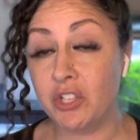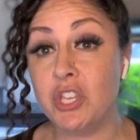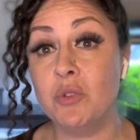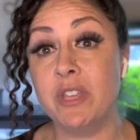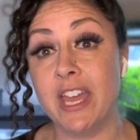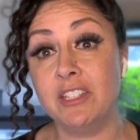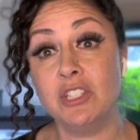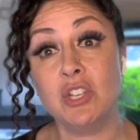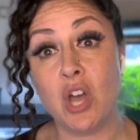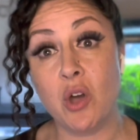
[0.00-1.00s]
you get
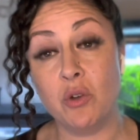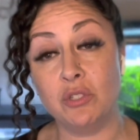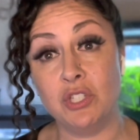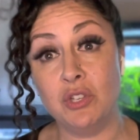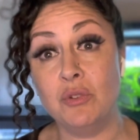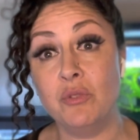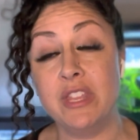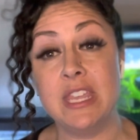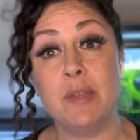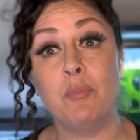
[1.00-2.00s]
to go to
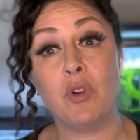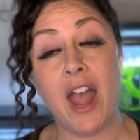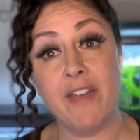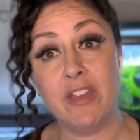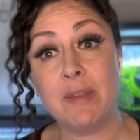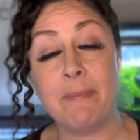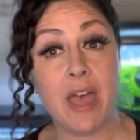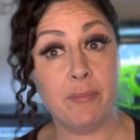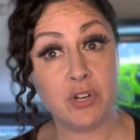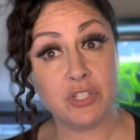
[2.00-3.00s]
the private
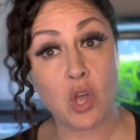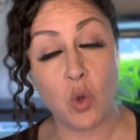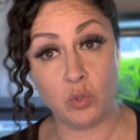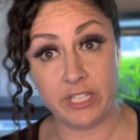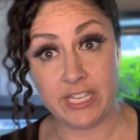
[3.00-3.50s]
members only